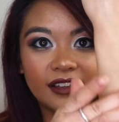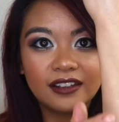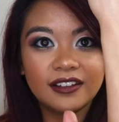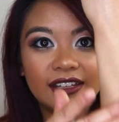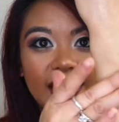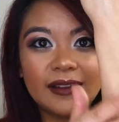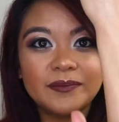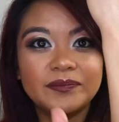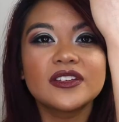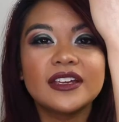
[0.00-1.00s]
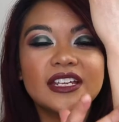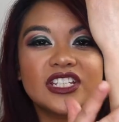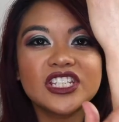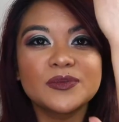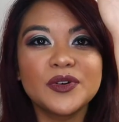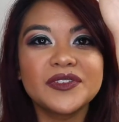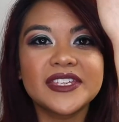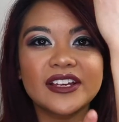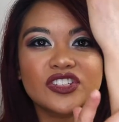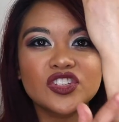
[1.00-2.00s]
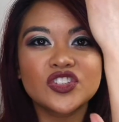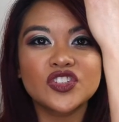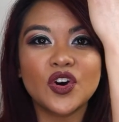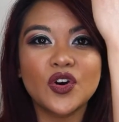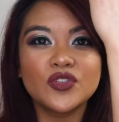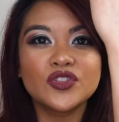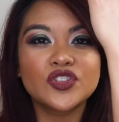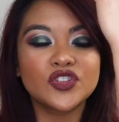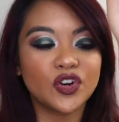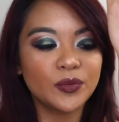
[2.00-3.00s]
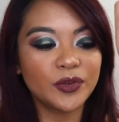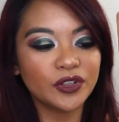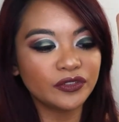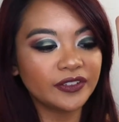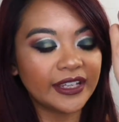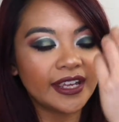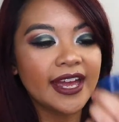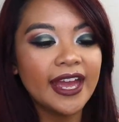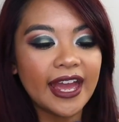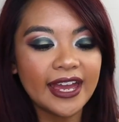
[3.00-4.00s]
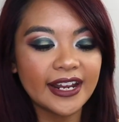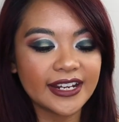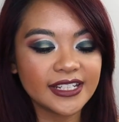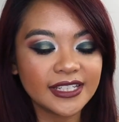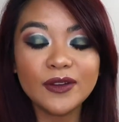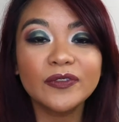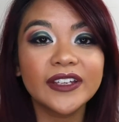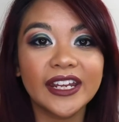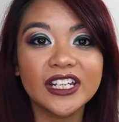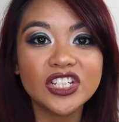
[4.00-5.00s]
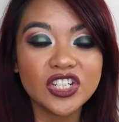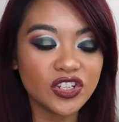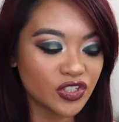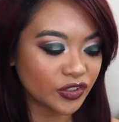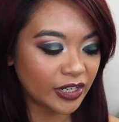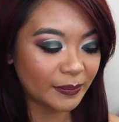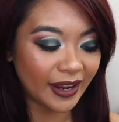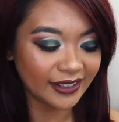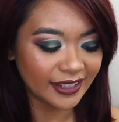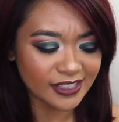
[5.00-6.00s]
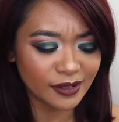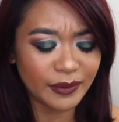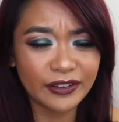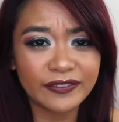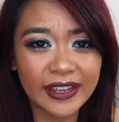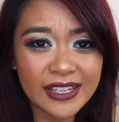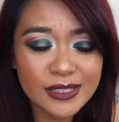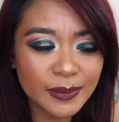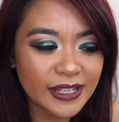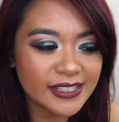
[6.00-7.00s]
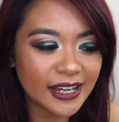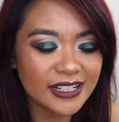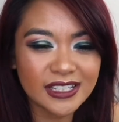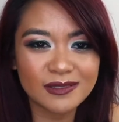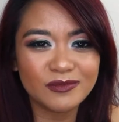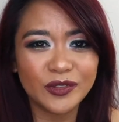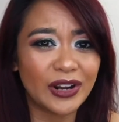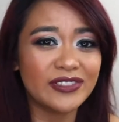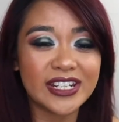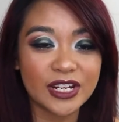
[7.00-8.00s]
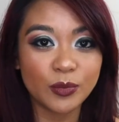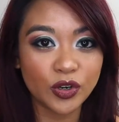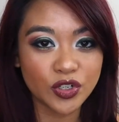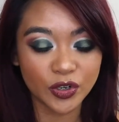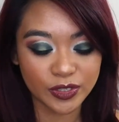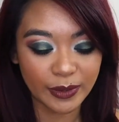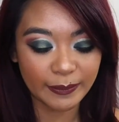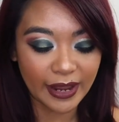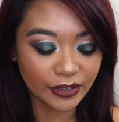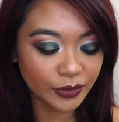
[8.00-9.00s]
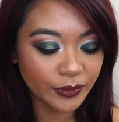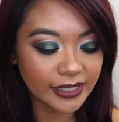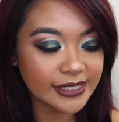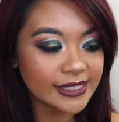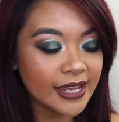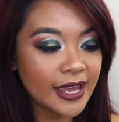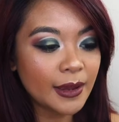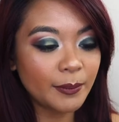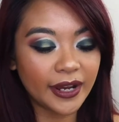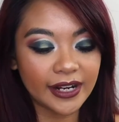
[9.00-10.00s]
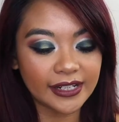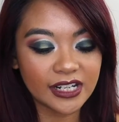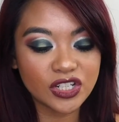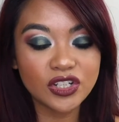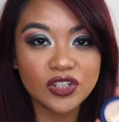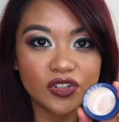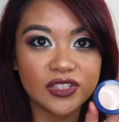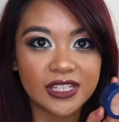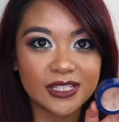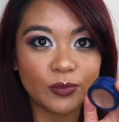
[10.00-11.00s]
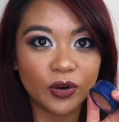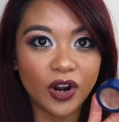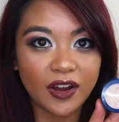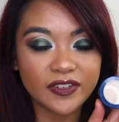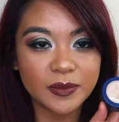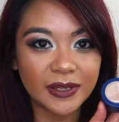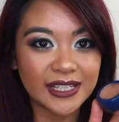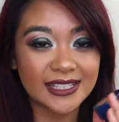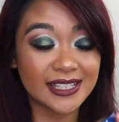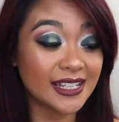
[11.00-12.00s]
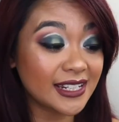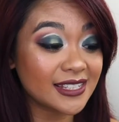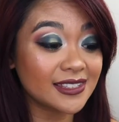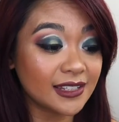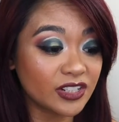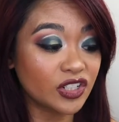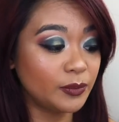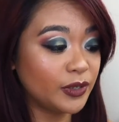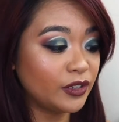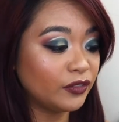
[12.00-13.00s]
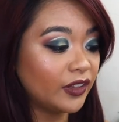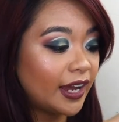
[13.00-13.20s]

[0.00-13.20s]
Look at that. It just smooths out so, so beautifully. And I just keep forgetting to use cream highlights on my face because I just gravitate more towards my powder ones. But I need to use this more often because it is such a beautiful